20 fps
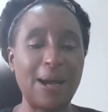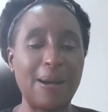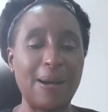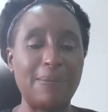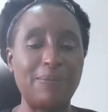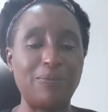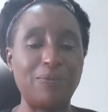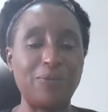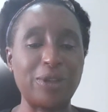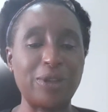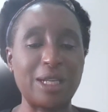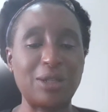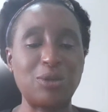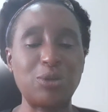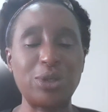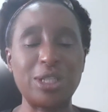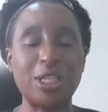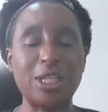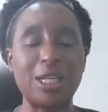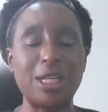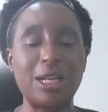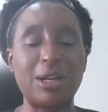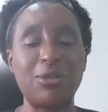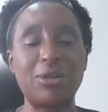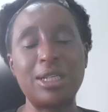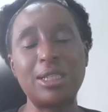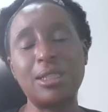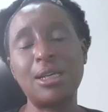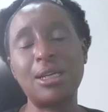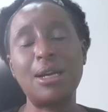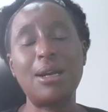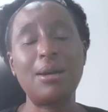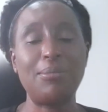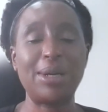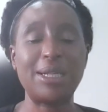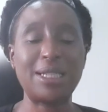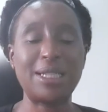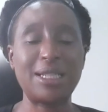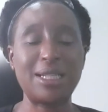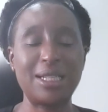that we generate,
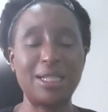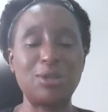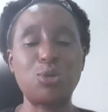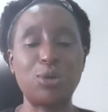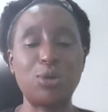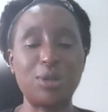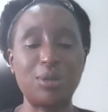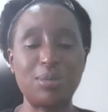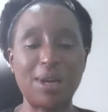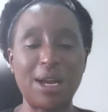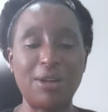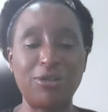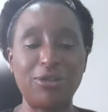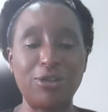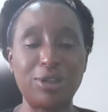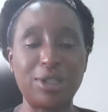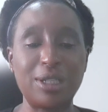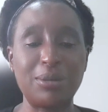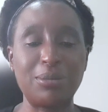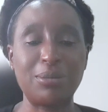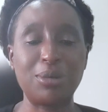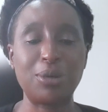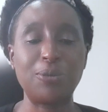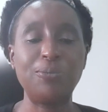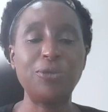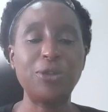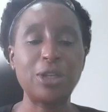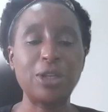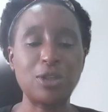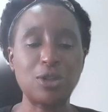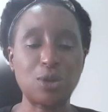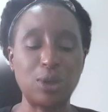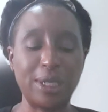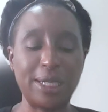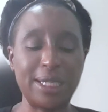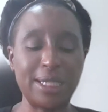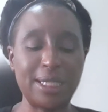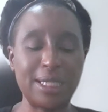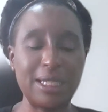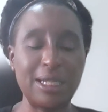but it won't be affordable. So
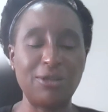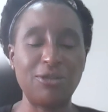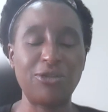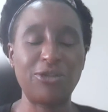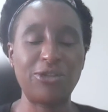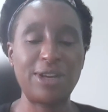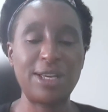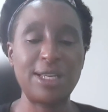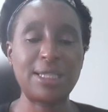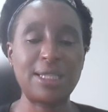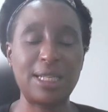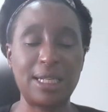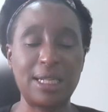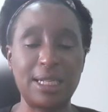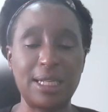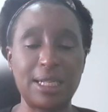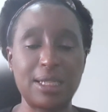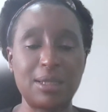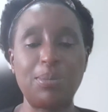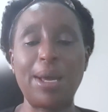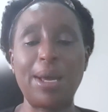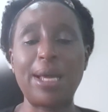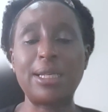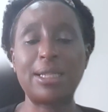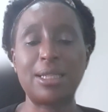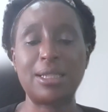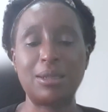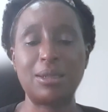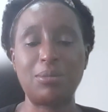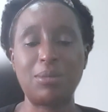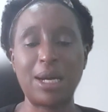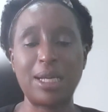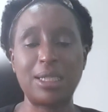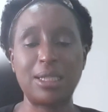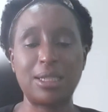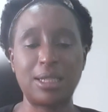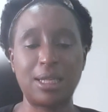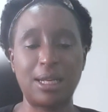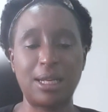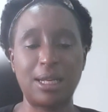let's invest and expand
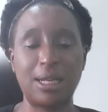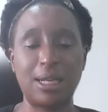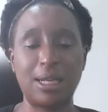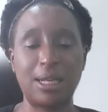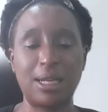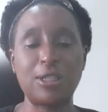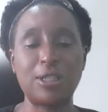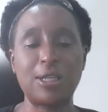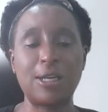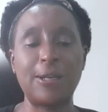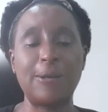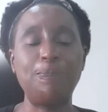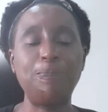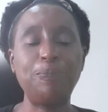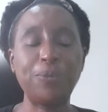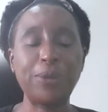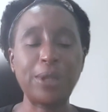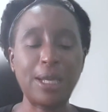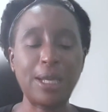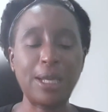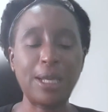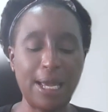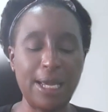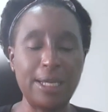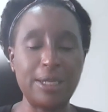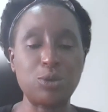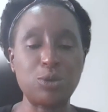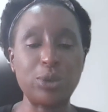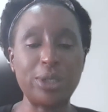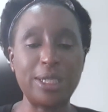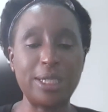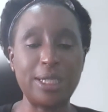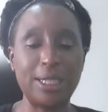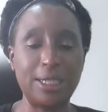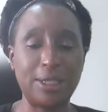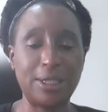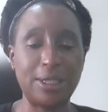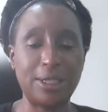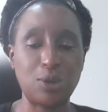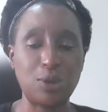demand generation. And we
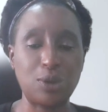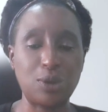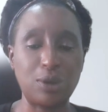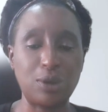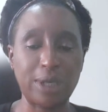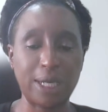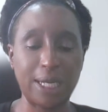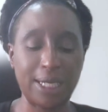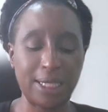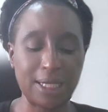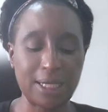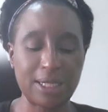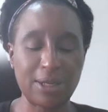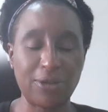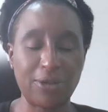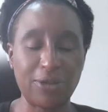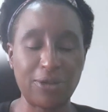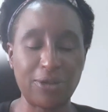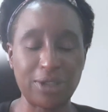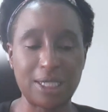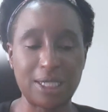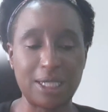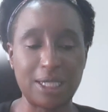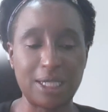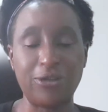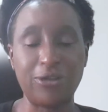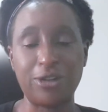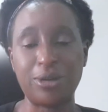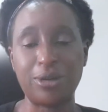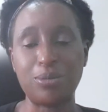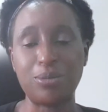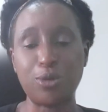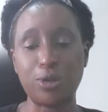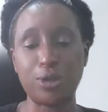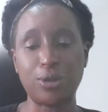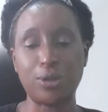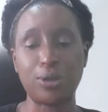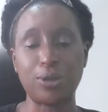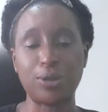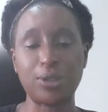need to look at service delivery
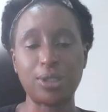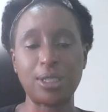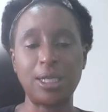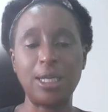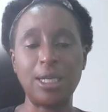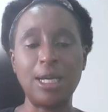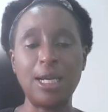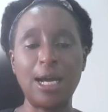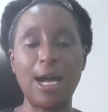models